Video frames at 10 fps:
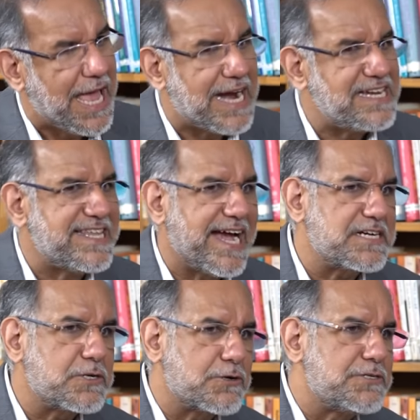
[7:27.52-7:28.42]
and
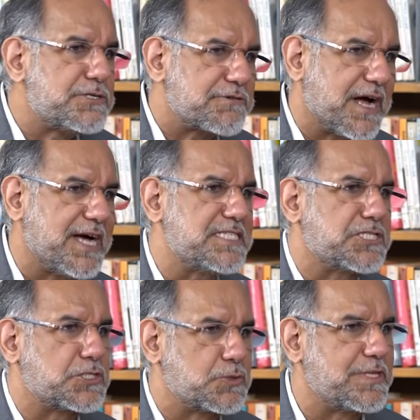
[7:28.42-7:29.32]
that
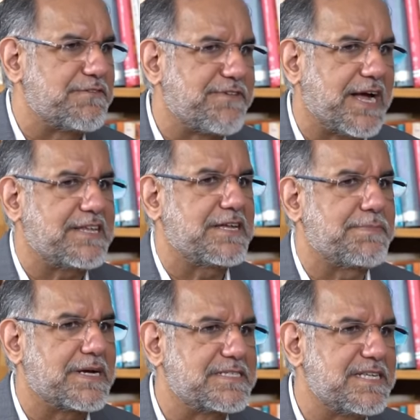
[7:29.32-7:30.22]
contrasts with the fact that
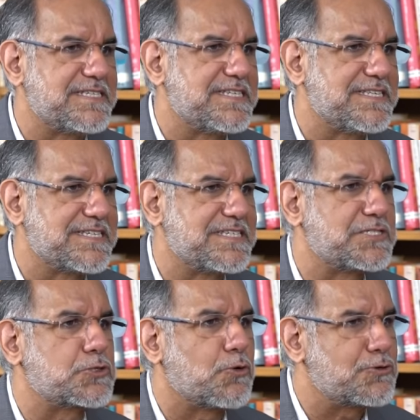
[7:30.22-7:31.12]
Pakistan is seen as a
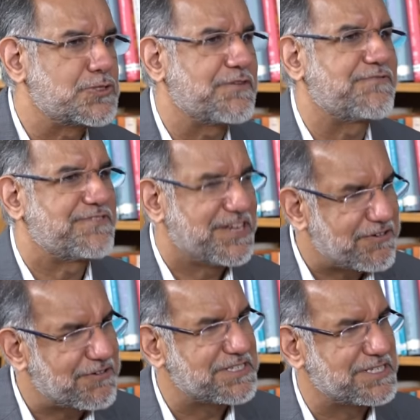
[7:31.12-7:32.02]
source of
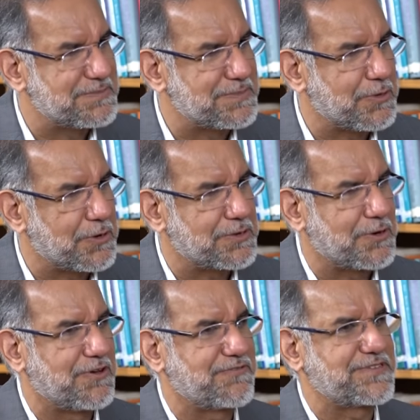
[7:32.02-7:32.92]
terrorism or
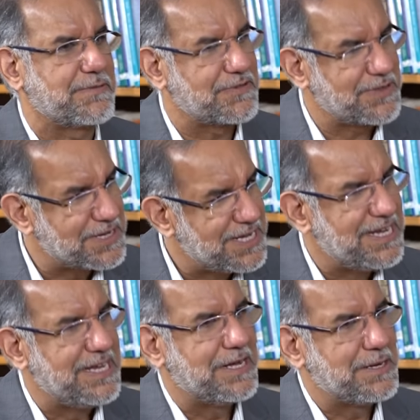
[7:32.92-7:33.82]
of some of the
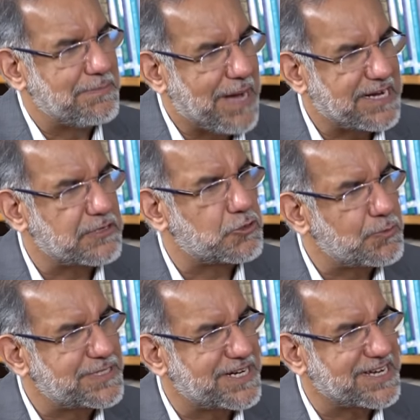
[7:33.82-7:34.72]
bad
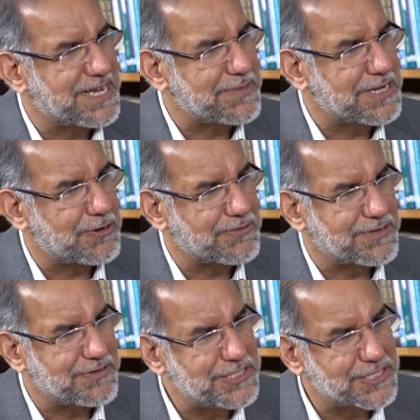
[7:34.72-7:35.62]
groups that are coming out of
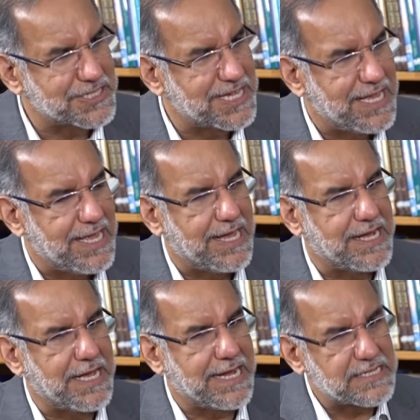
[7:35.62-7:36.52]
the region,
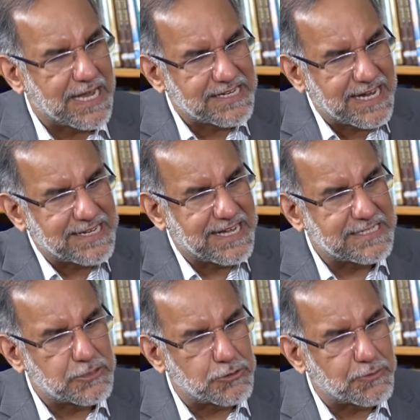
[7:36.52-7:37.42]

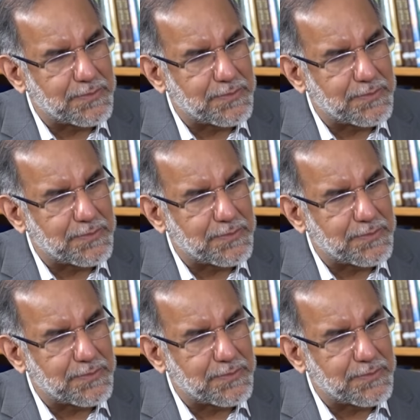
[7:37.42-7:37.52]
and so.